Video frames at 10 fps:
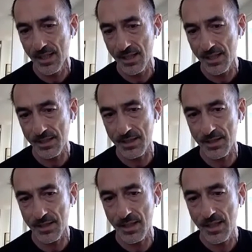
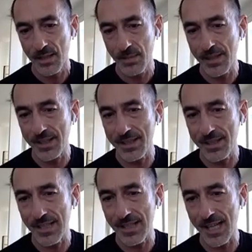this but this
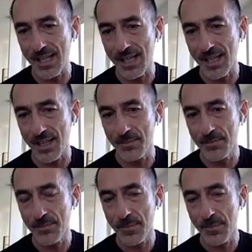is like a,
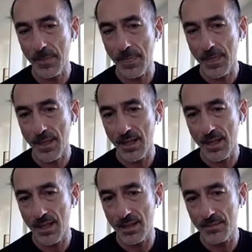
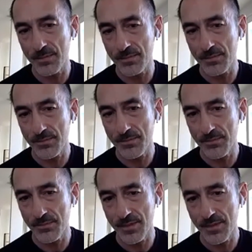um,
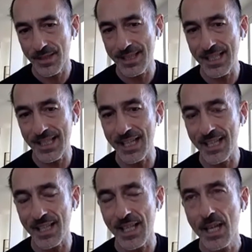this is like a,